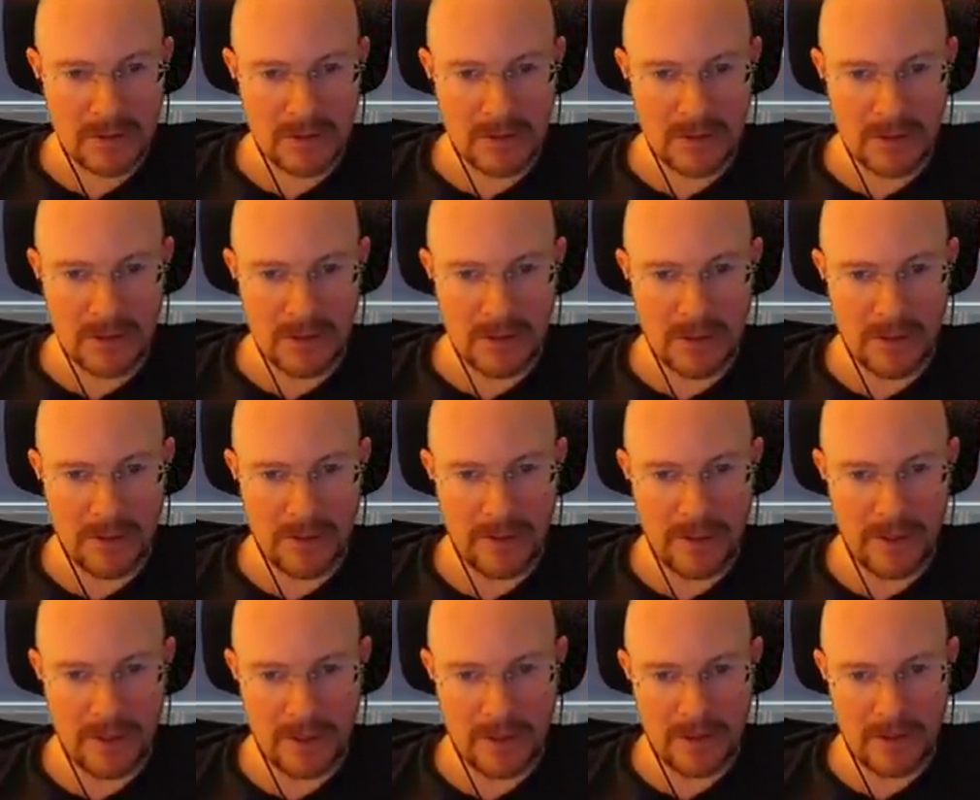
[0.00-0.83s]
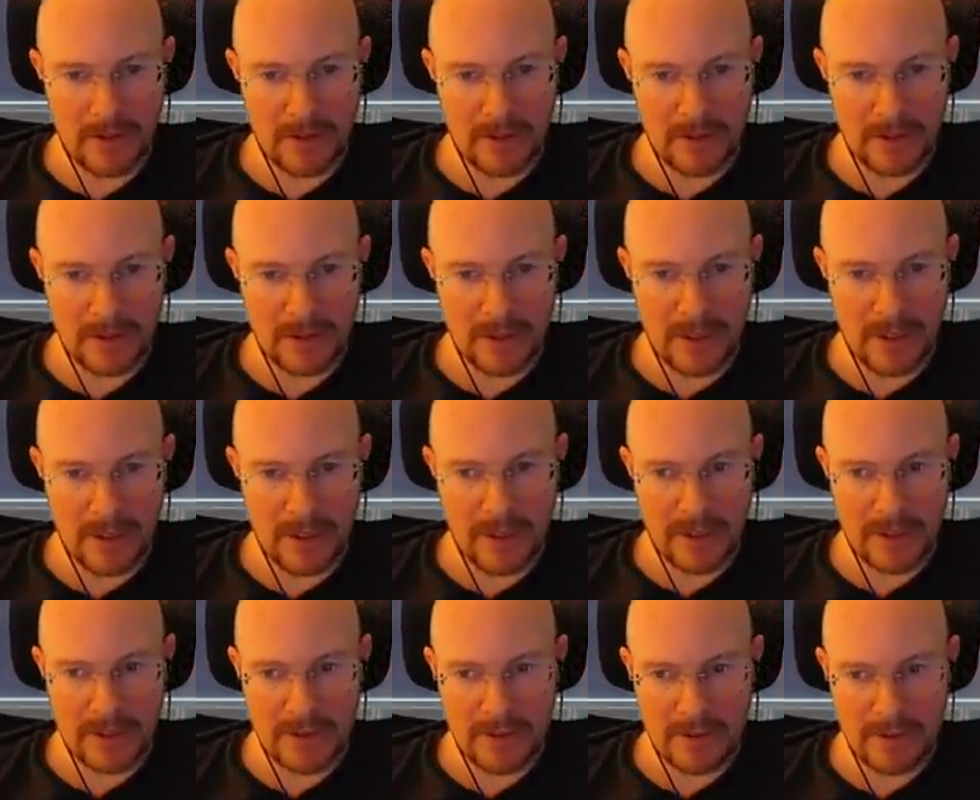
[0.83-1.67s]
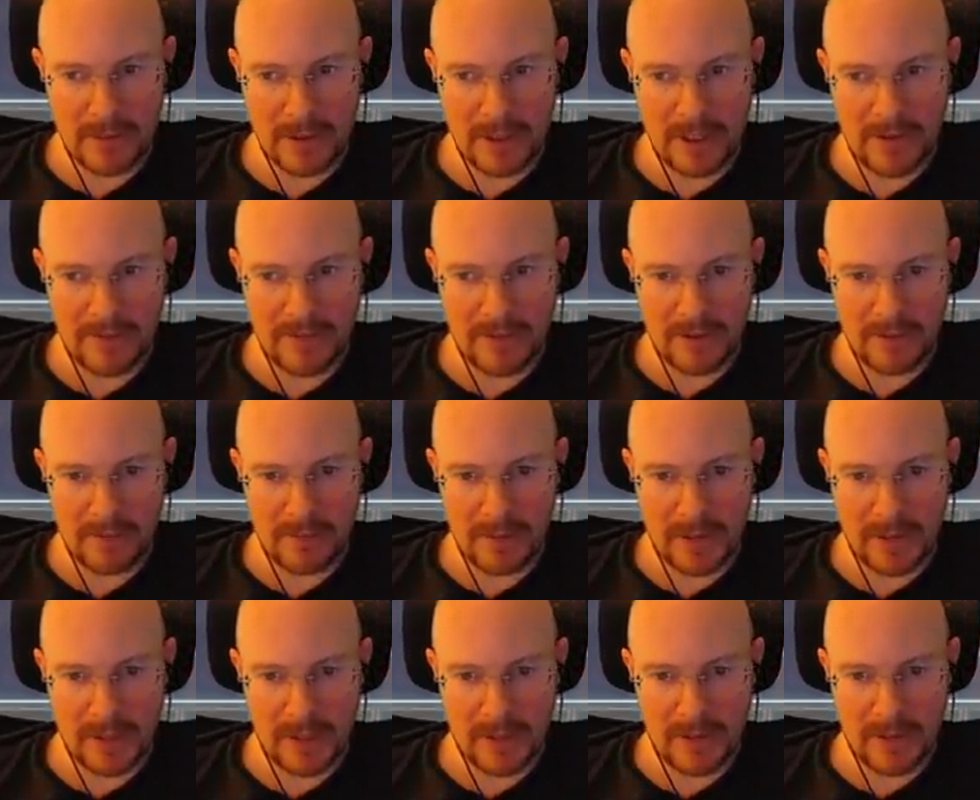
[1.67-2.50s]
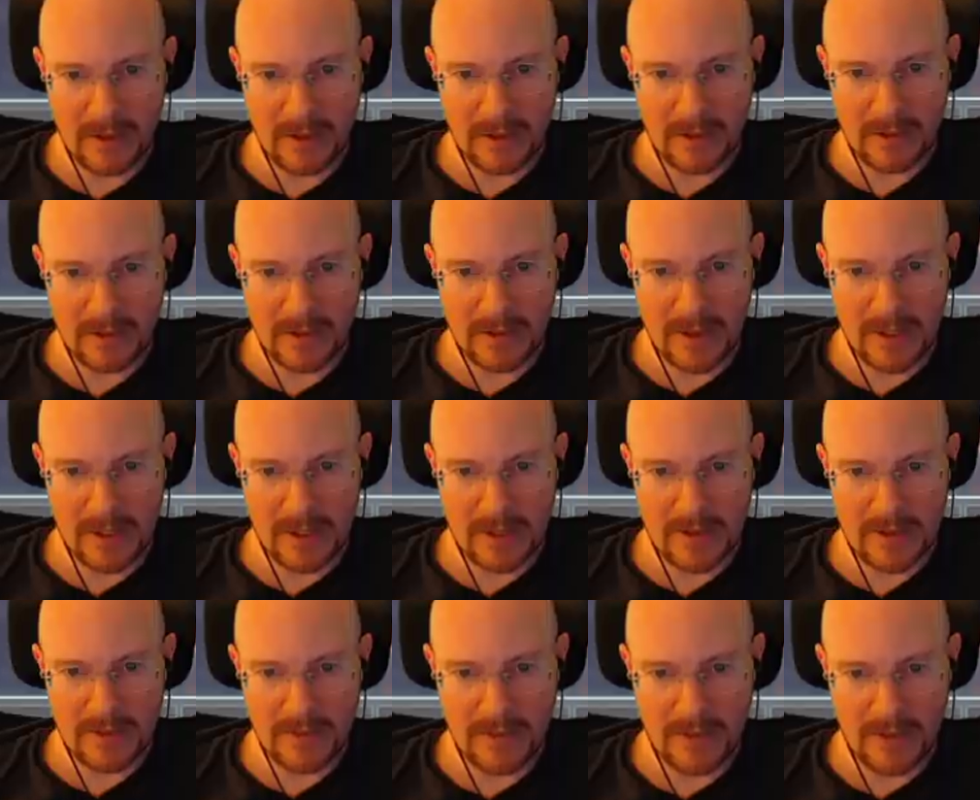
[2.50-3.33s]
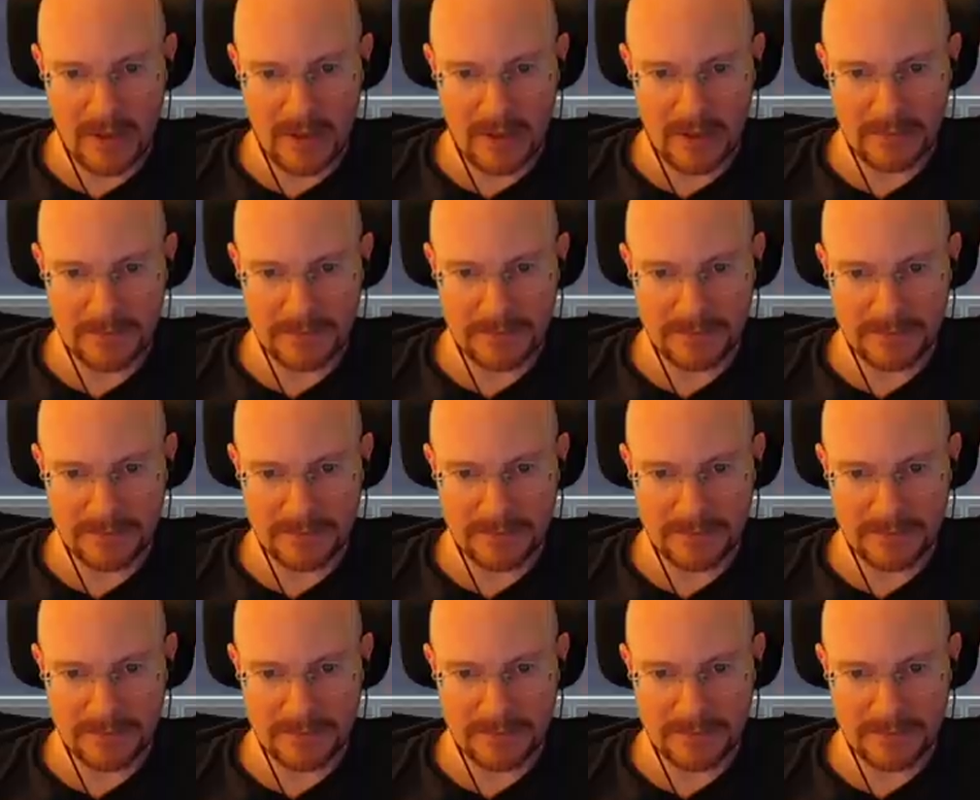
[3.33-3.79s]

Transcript: Uh, they didn't all die, so I'm gonna have no piloting. It's fine.